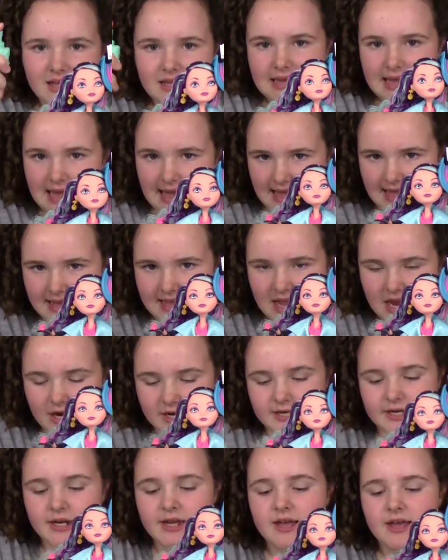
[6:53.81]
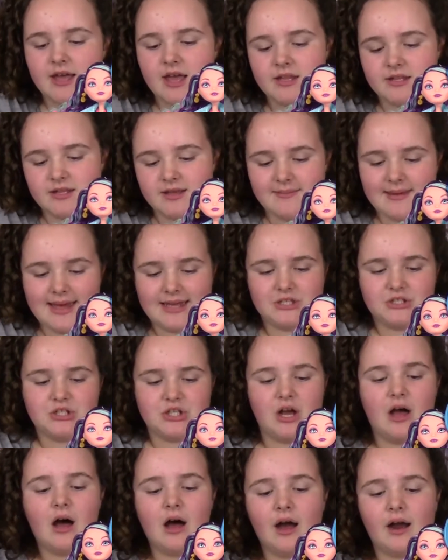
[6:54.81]
cake here to
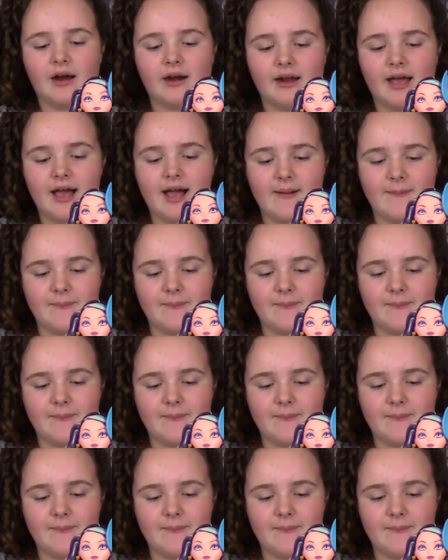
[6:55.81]
match our